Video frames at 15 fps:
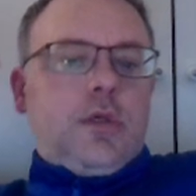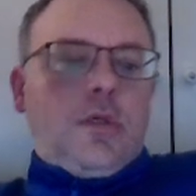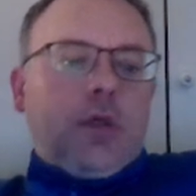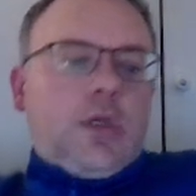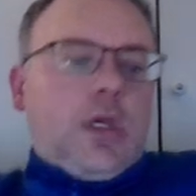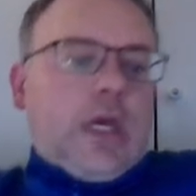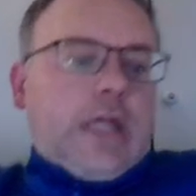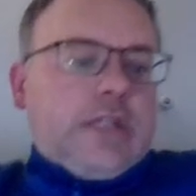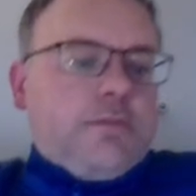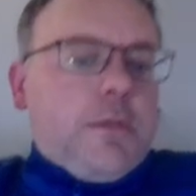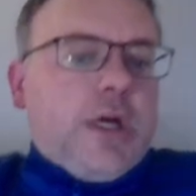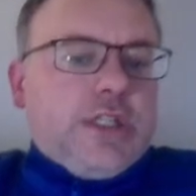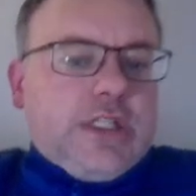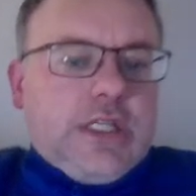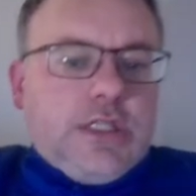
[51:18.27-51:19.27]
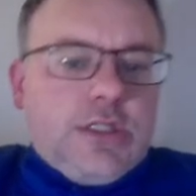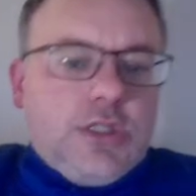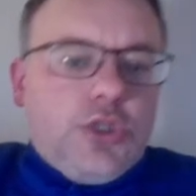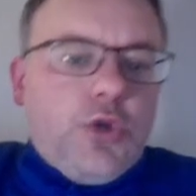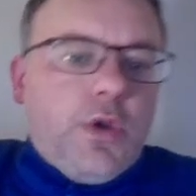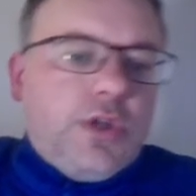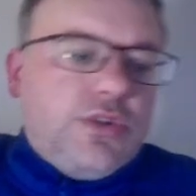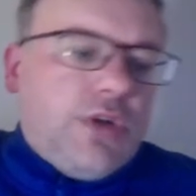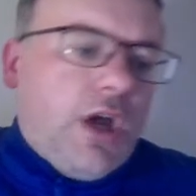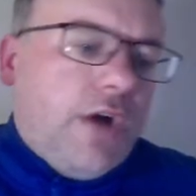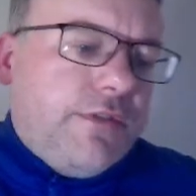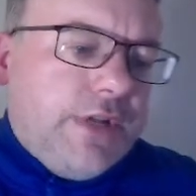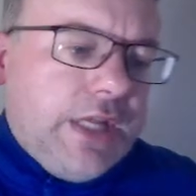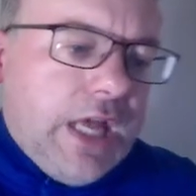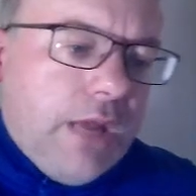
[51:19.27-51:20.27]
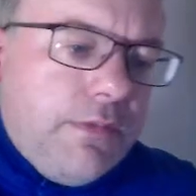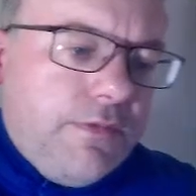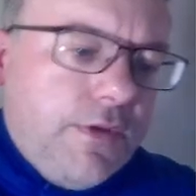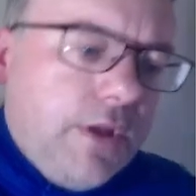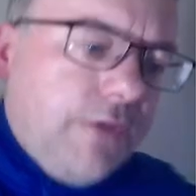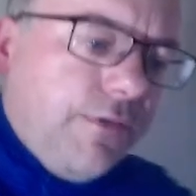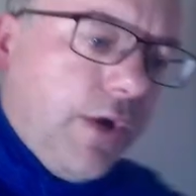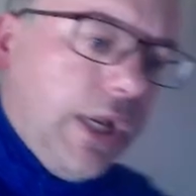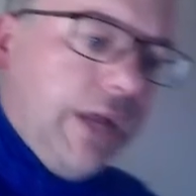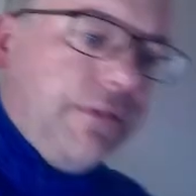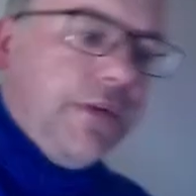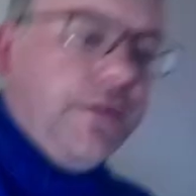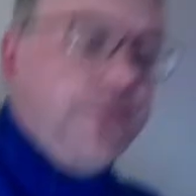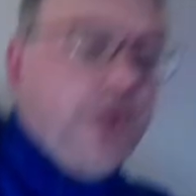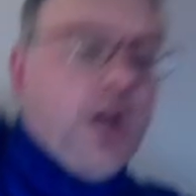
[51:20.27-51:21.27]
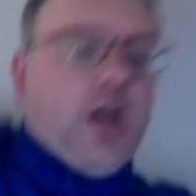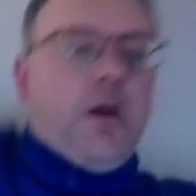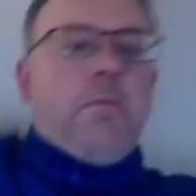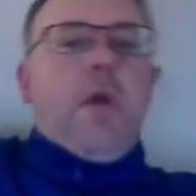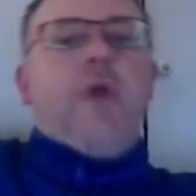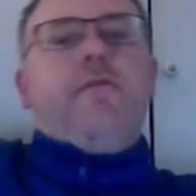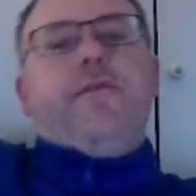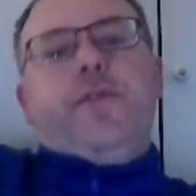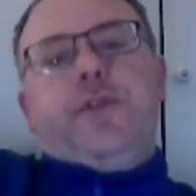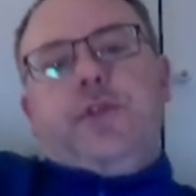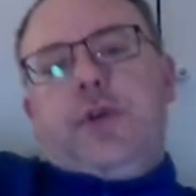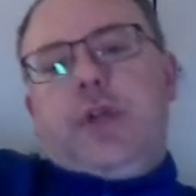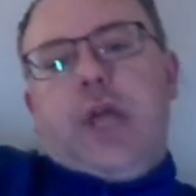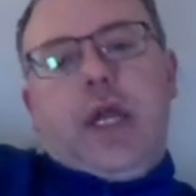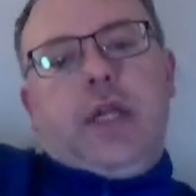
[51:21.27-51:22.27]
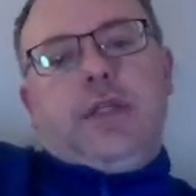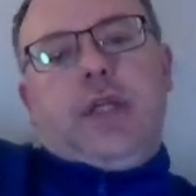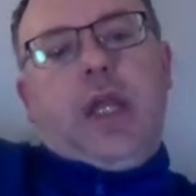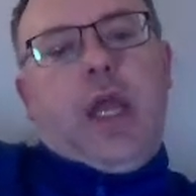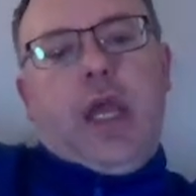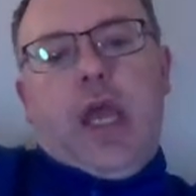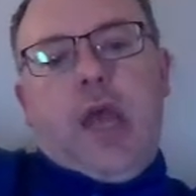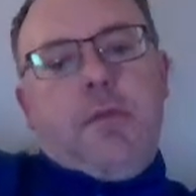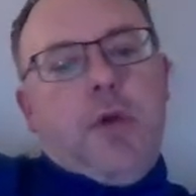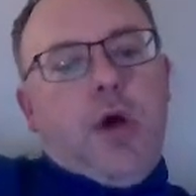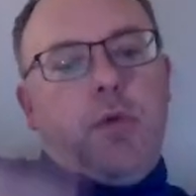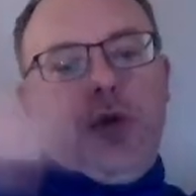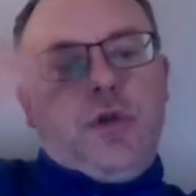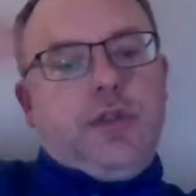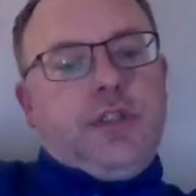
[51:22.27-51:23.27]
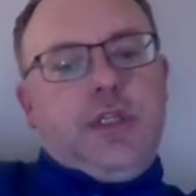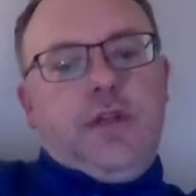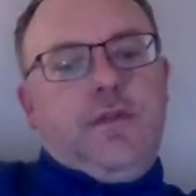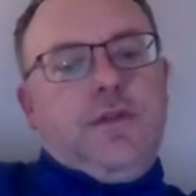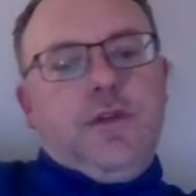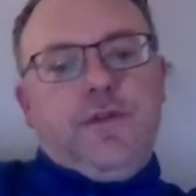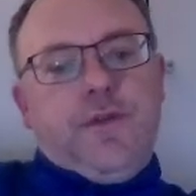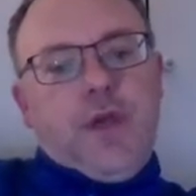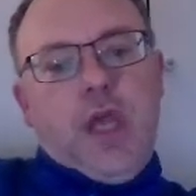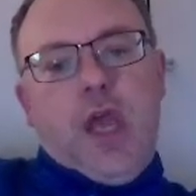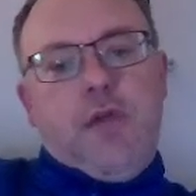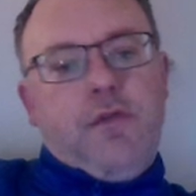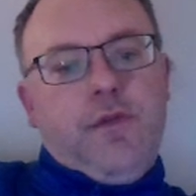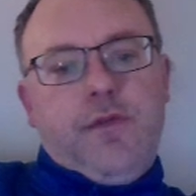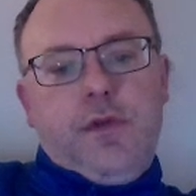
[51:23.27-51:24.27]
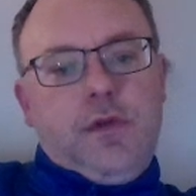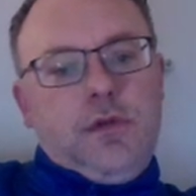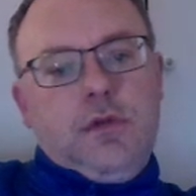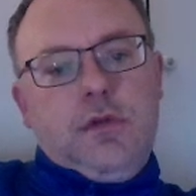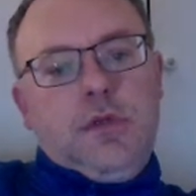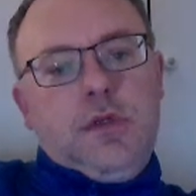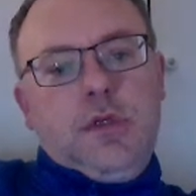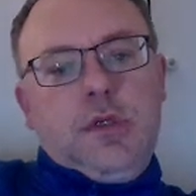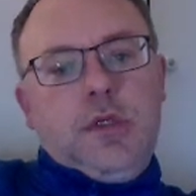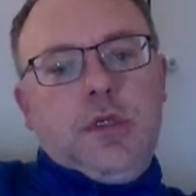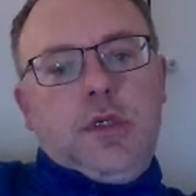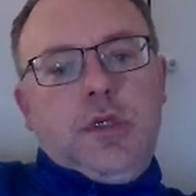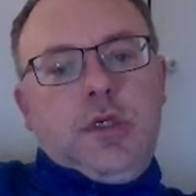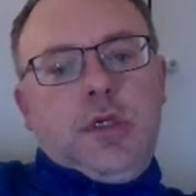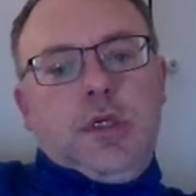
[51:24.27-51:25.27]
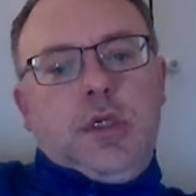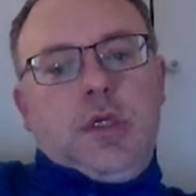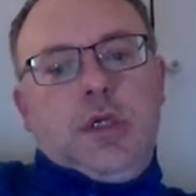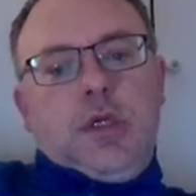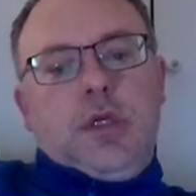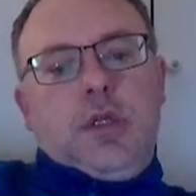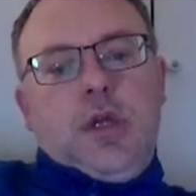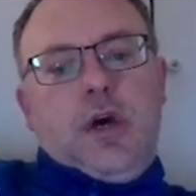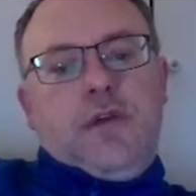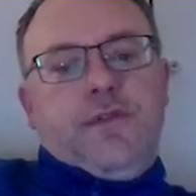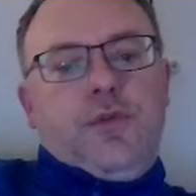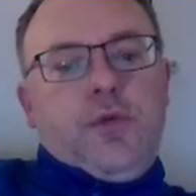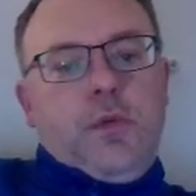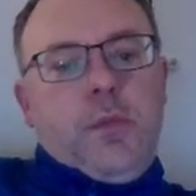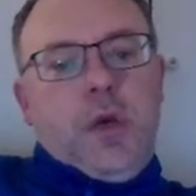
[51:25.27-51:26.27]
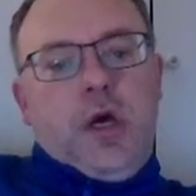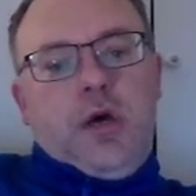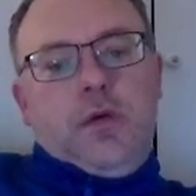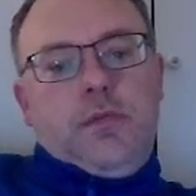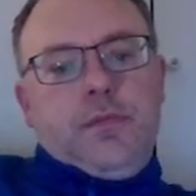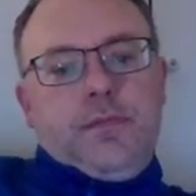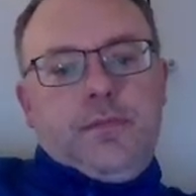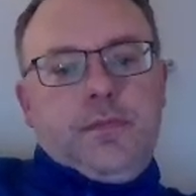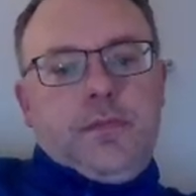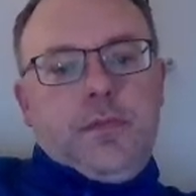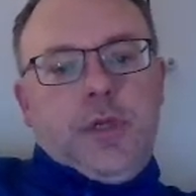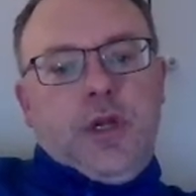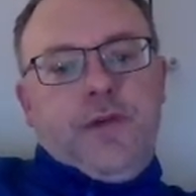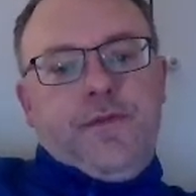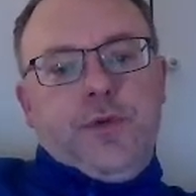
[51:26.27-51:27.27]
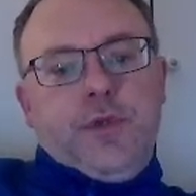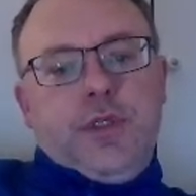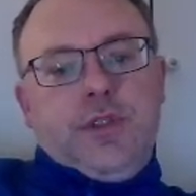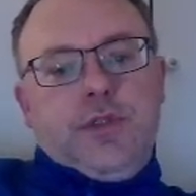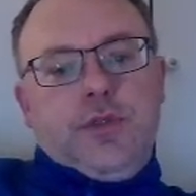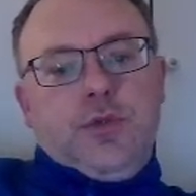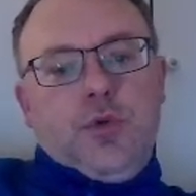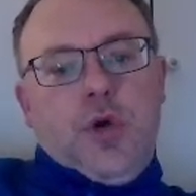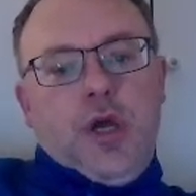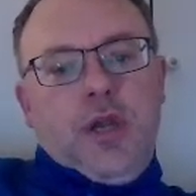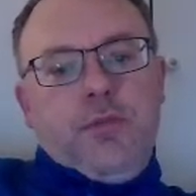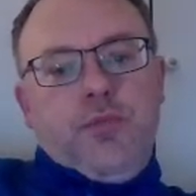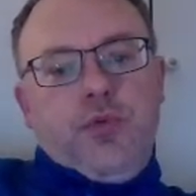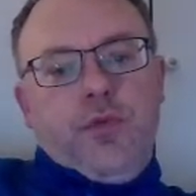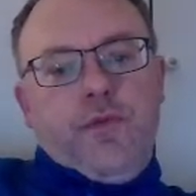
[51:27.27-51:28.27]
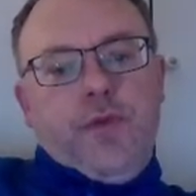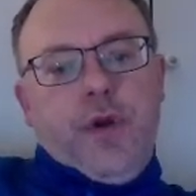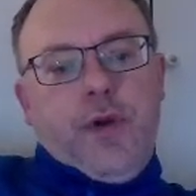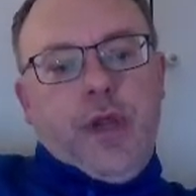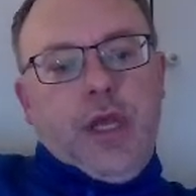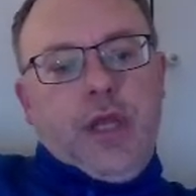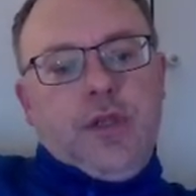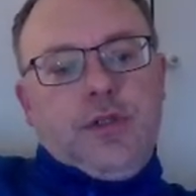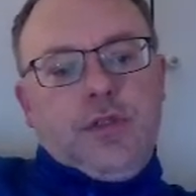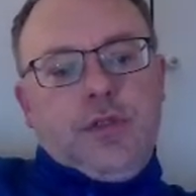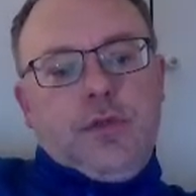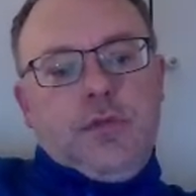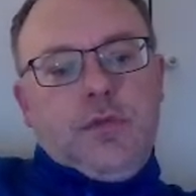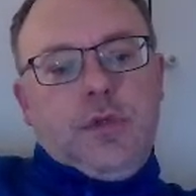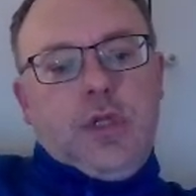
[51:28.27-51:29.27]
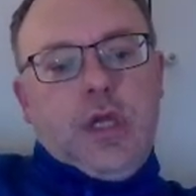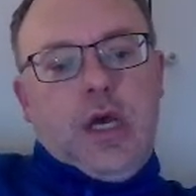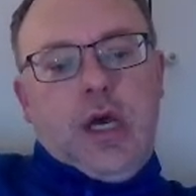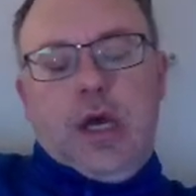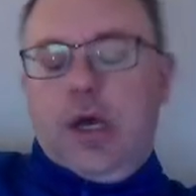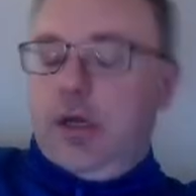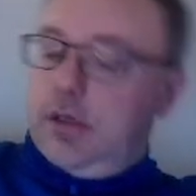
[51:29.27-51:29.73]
And it's much easier to do it straight after the game. If I left it for like a month and tried to annotate that game, I would honestly just forget everything that I thought about. But I thought this is quite an important variation. That